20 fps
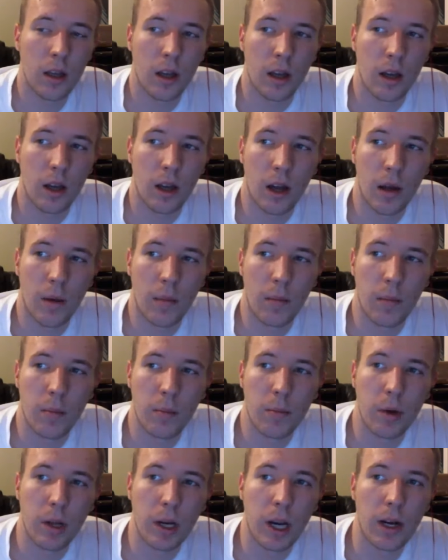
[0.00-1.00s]

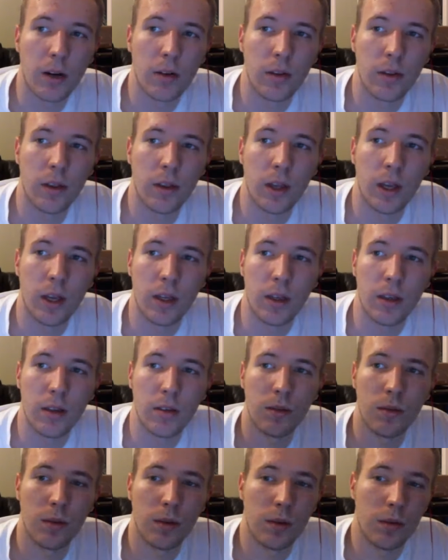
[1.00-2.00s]
but I don't think
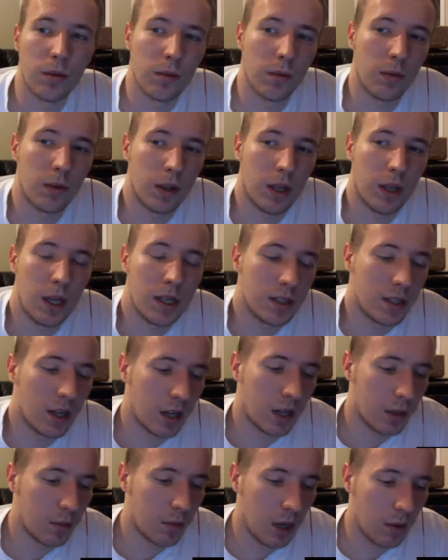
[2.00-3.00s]
he's not
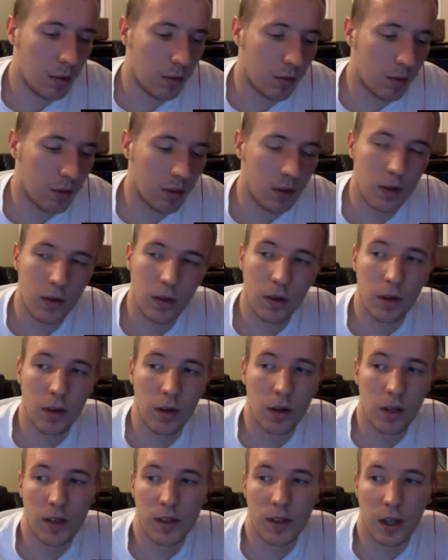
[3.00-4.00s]
going to be able to. At
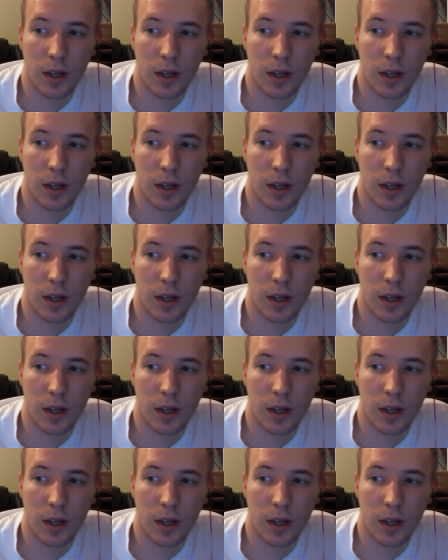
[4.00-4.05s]
least I